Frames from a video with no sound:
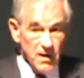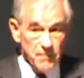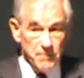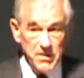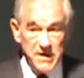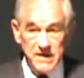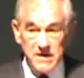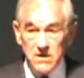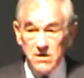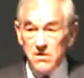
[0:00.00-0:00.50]

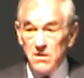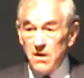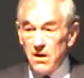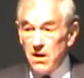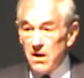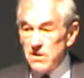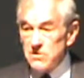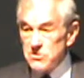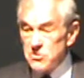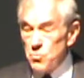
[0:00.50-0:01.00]

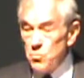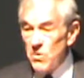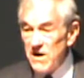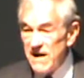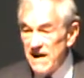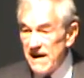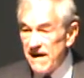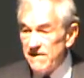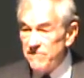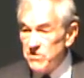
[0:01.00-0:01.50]
Because
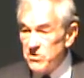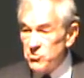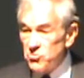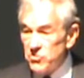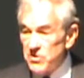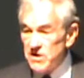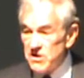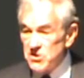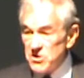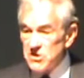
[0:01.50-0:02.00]
we have the
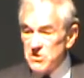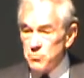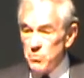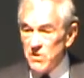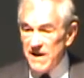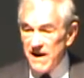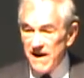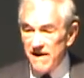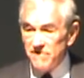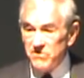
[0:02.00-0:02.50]
traditions,
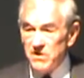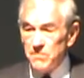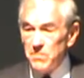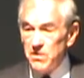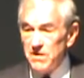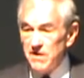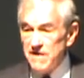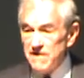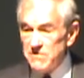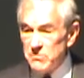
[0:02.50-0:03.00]
we have the
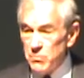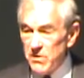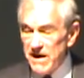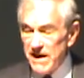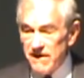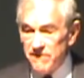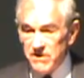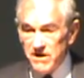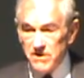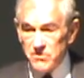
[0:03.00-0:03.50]
beliefs, we
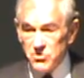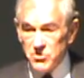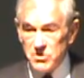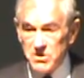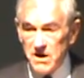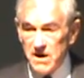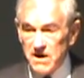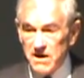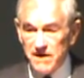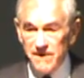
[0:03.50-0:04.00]
have the
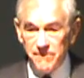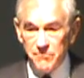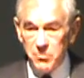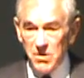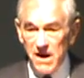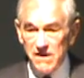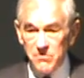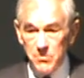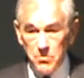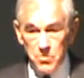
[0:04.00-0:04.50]
understanding of
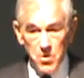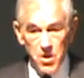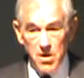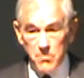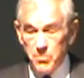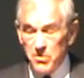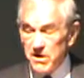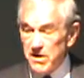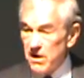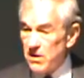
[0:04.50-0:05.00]
private
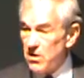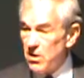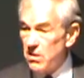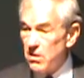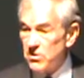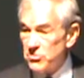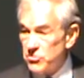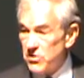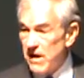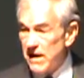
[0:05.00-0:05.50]
property and
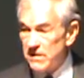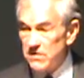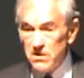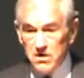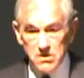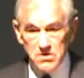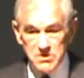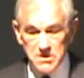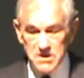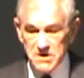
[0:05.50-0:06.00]
contract
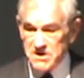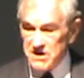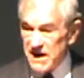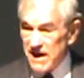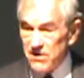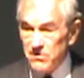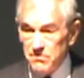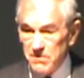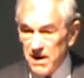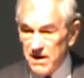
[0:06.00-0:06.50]
laws and
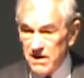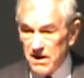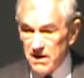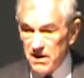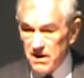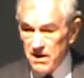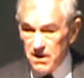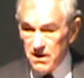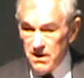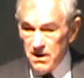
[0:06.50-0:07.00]
sound money.
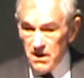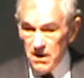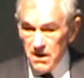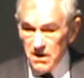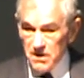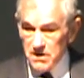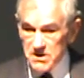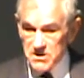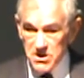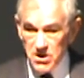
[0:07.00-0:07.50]

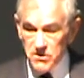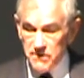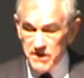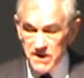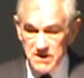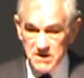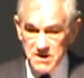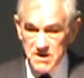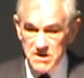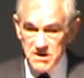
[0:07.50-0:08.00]
The
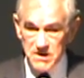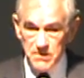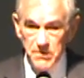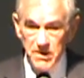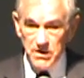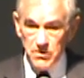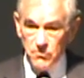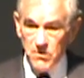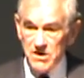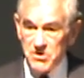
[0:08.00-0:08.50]
Soviet system
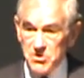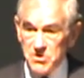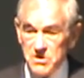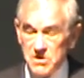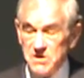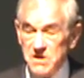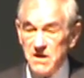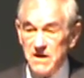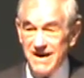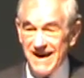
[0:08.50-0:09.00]
and the
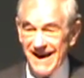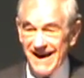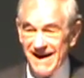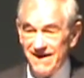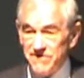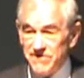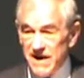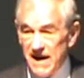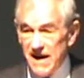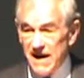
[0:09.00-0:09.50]
Russians didn't
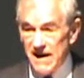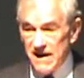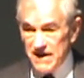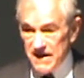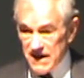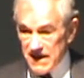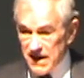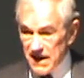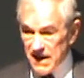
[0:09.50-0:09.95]
have that, and they